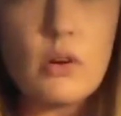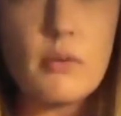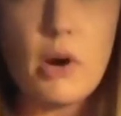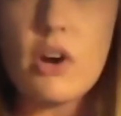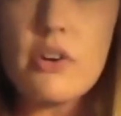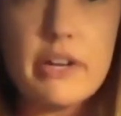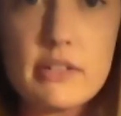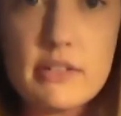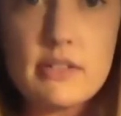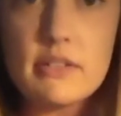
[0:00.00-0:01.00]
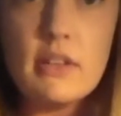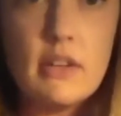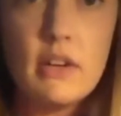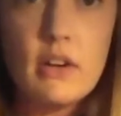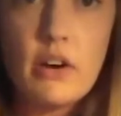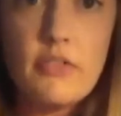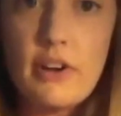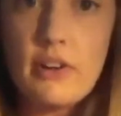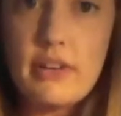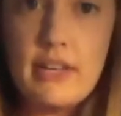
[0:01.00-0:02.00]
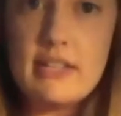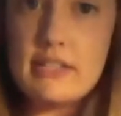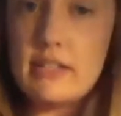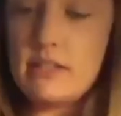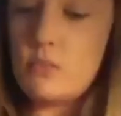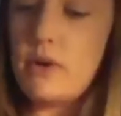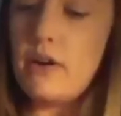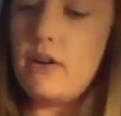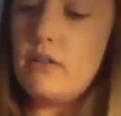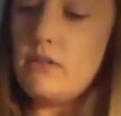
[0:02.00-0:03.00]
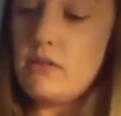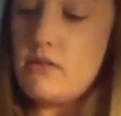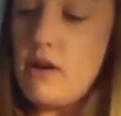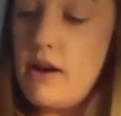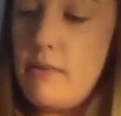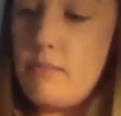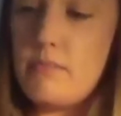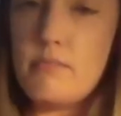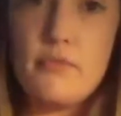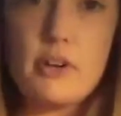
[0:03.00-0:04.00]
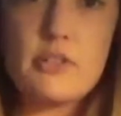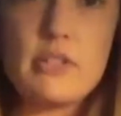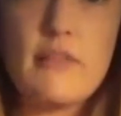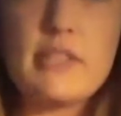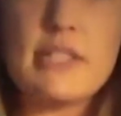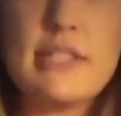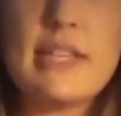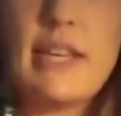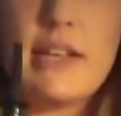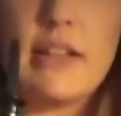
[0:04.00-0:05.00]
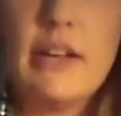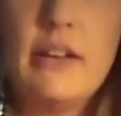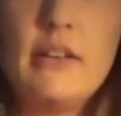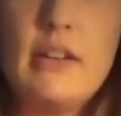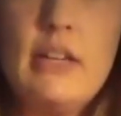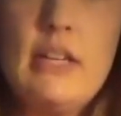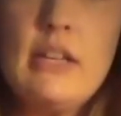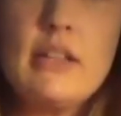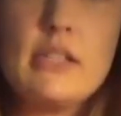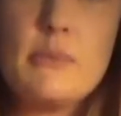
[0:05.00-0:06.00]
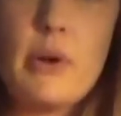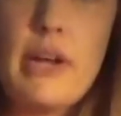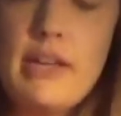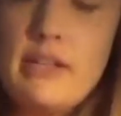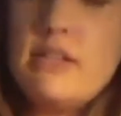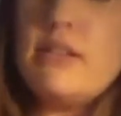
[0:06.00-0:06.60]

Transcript: margaritas are fairly easy as well. First, obviously tequila. This brand,